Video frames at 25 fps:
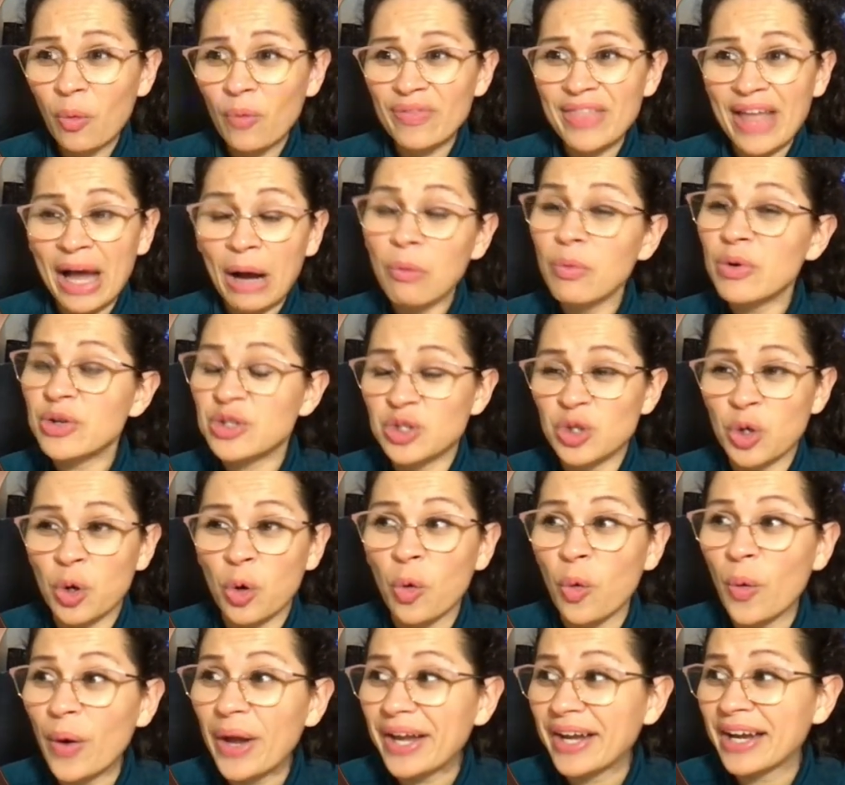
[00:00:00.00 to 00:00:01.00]
That was
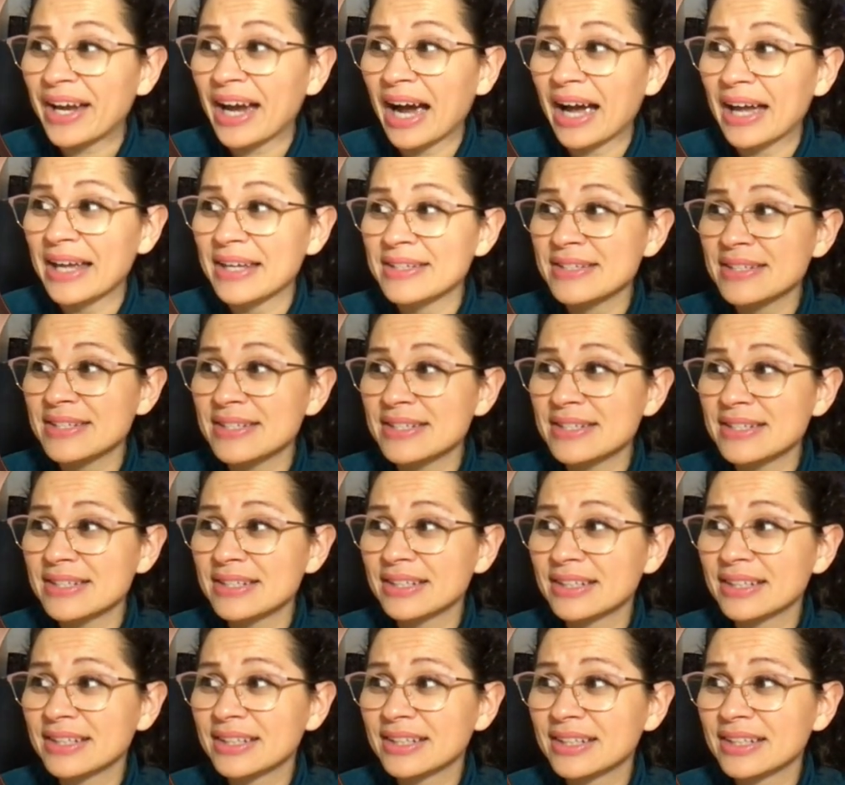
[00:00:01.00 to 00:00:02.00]
quick, guys.
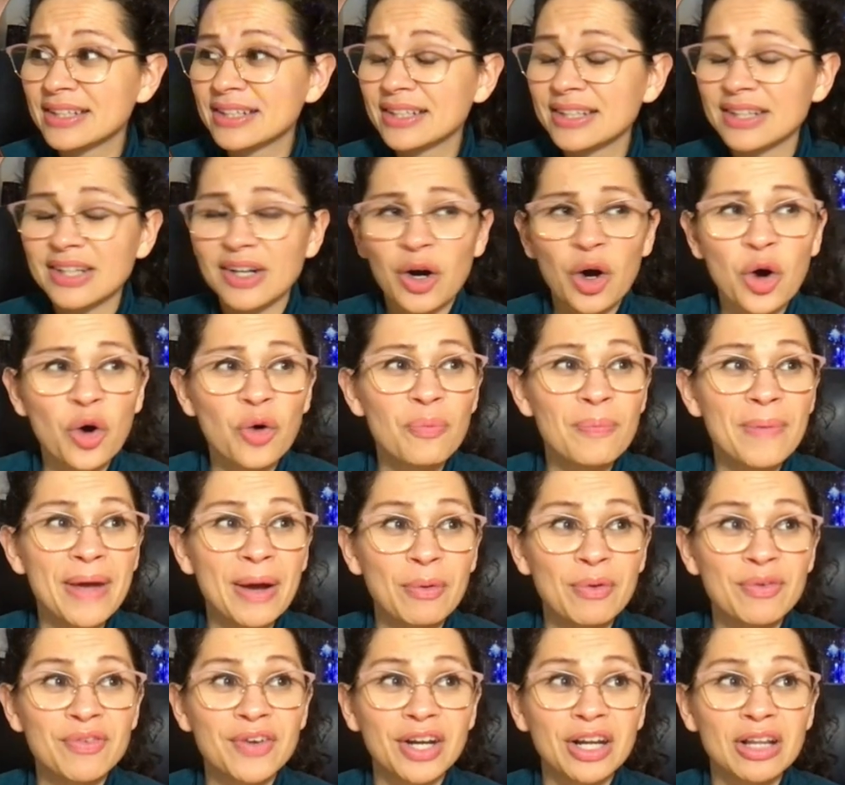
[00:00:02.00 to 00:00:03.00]
Oh
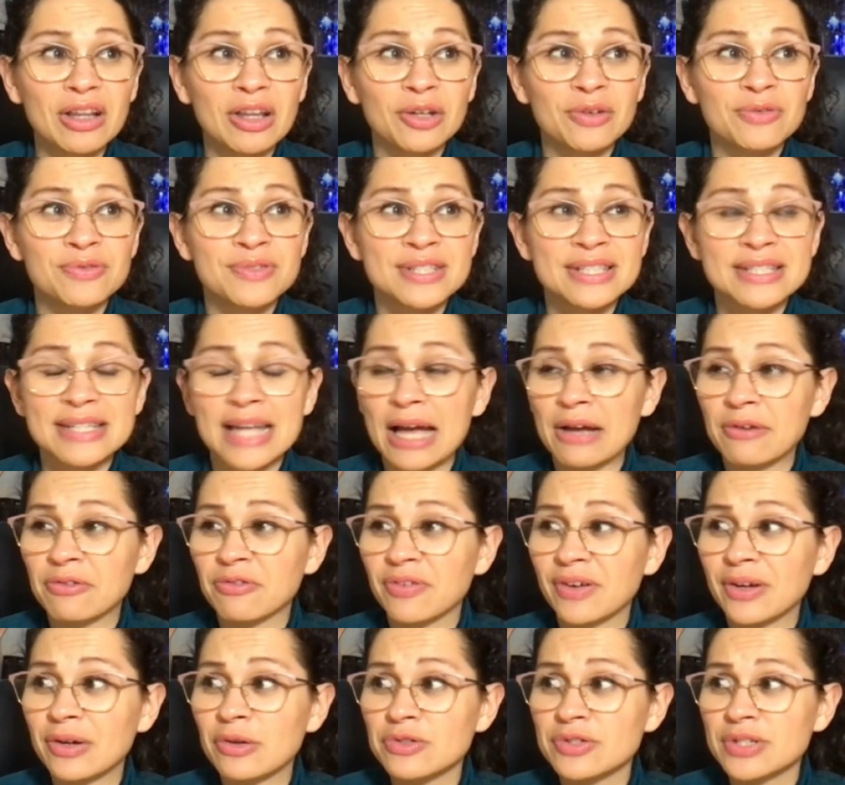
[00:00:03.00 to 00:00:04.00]
man, we've got a lot of stack
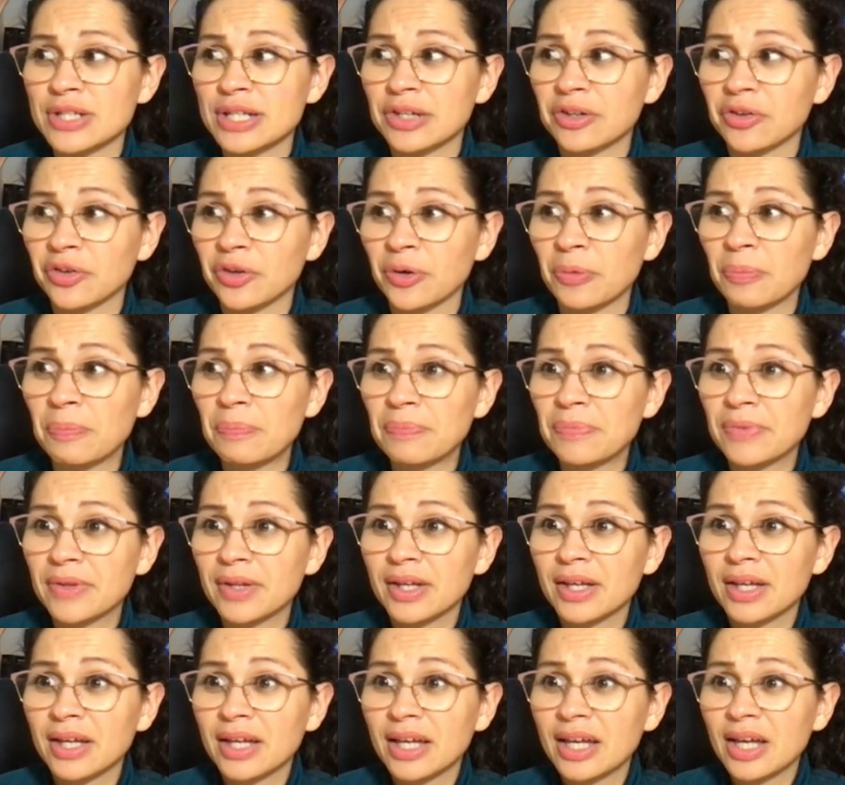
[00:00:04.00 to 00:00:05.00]
fails here.
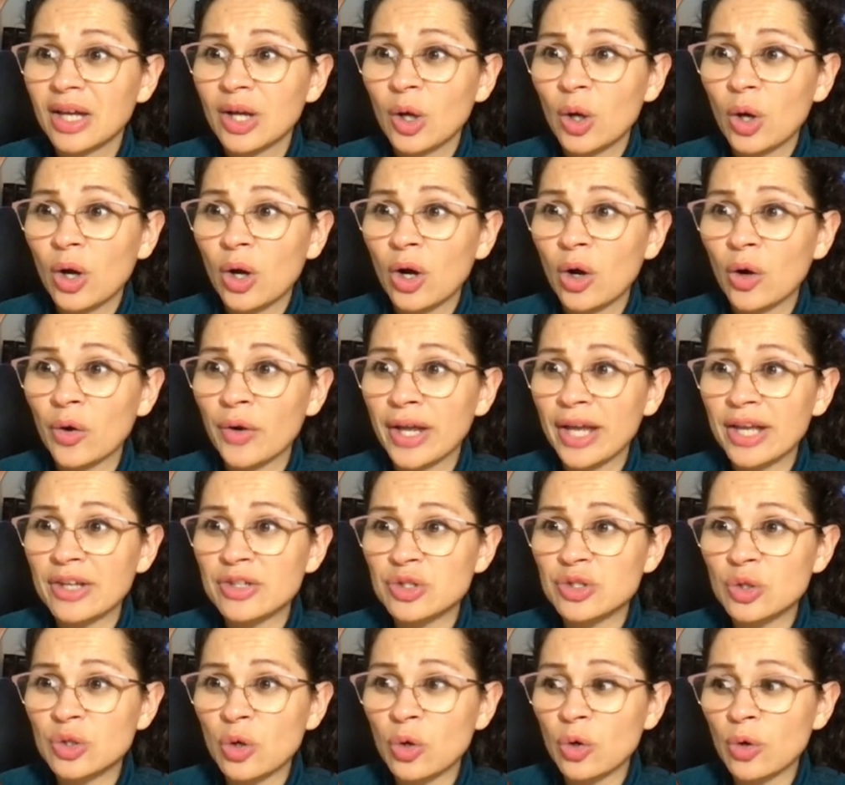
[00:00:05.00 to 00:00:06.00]
Okay,
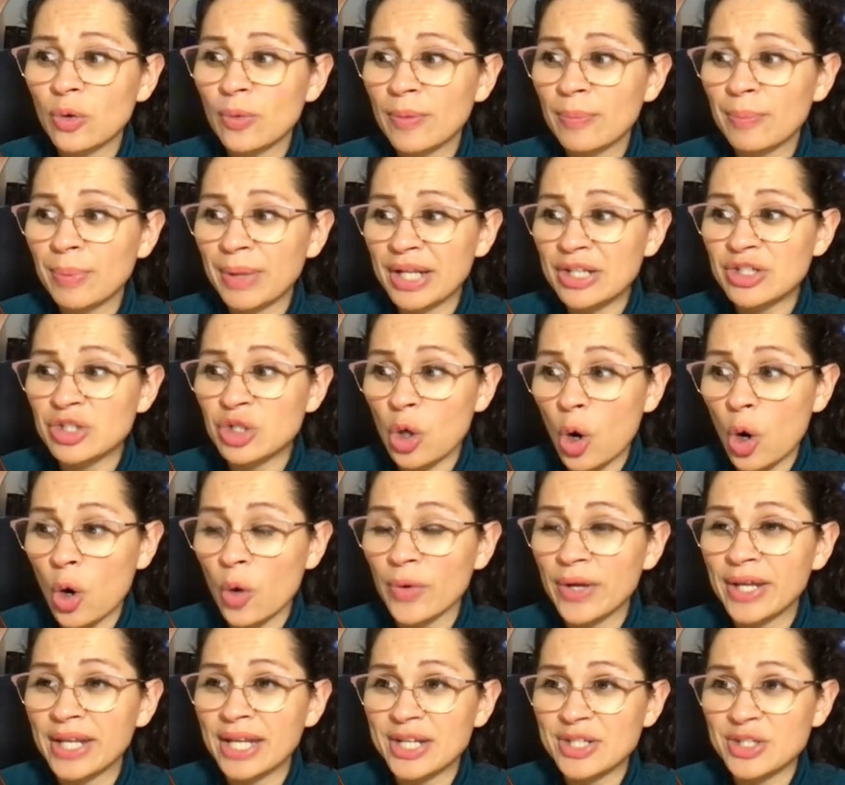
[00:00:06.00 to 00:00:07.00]
so, but it's
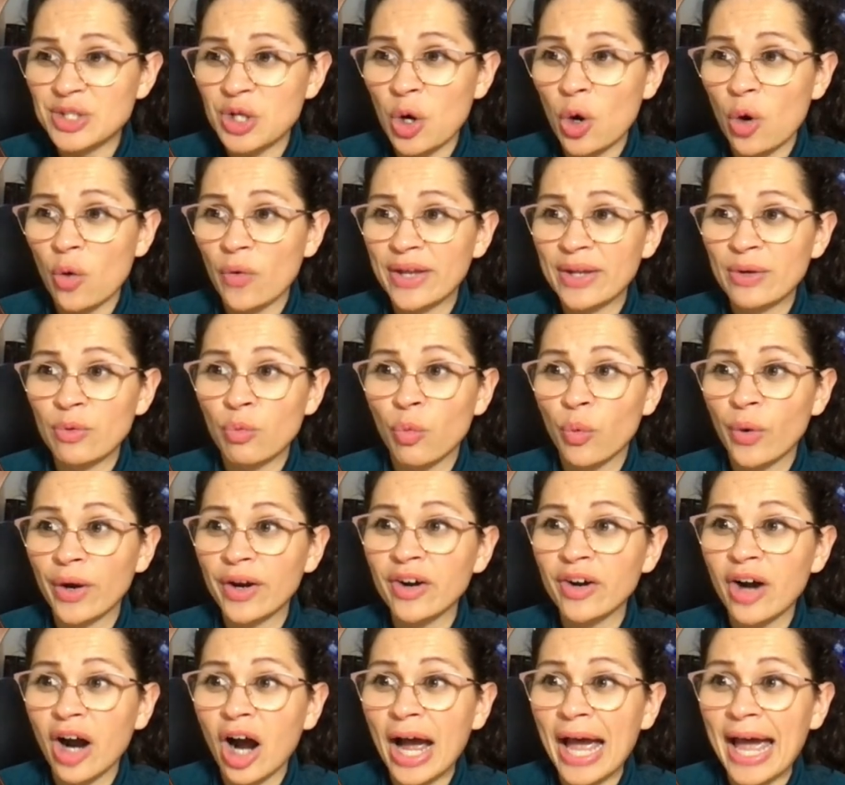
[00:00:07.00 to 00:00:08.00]
going.
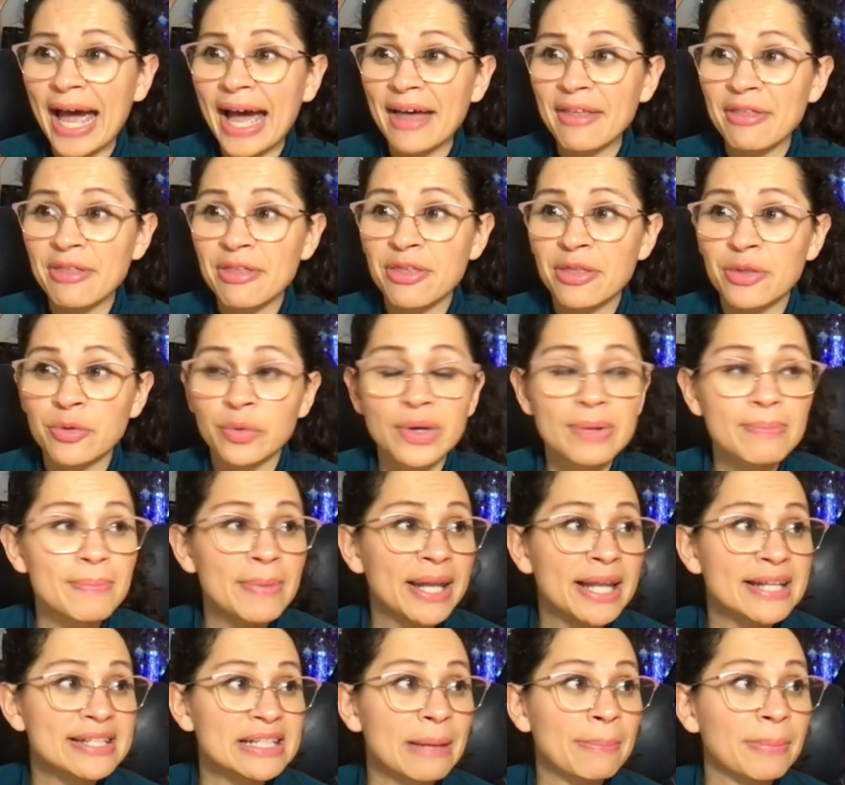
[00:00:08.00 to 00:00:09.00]
We're at 3
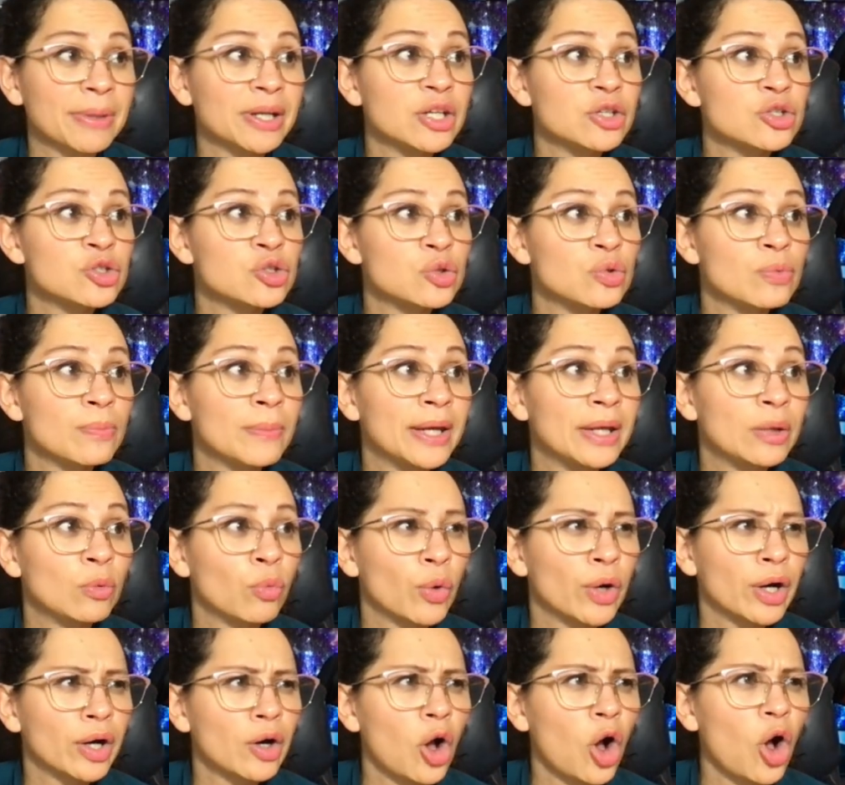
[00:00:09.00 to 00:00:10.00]
minutes. I'm gonna zoom in.
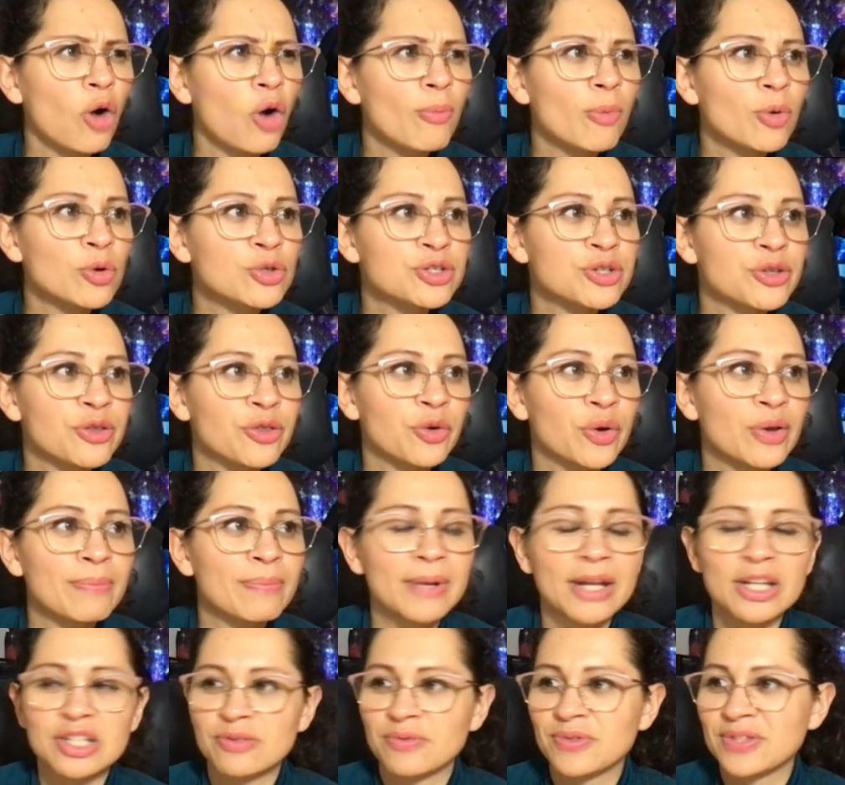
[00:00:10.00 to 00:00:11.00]
We're at almost 3
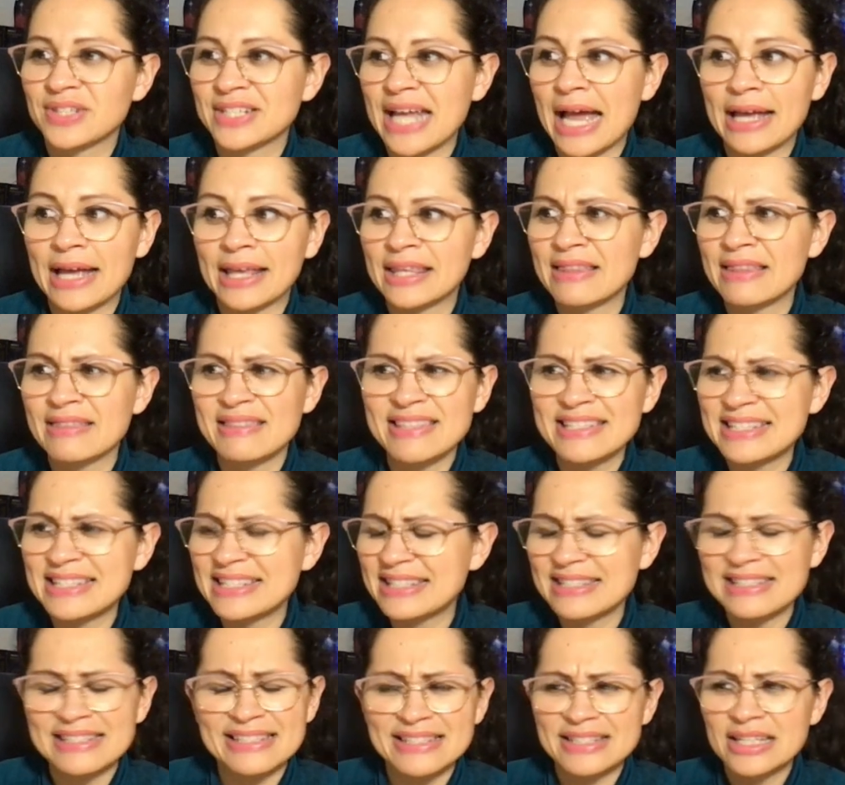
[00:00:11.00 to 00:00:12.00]
minutes of stacking.
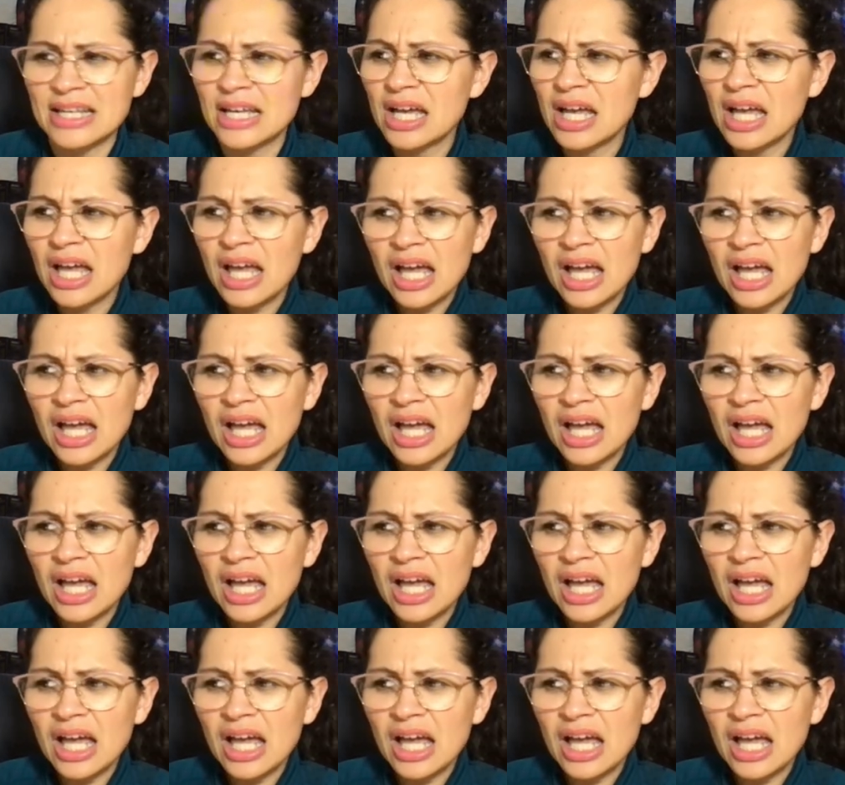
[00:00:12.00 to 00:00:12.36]
This is,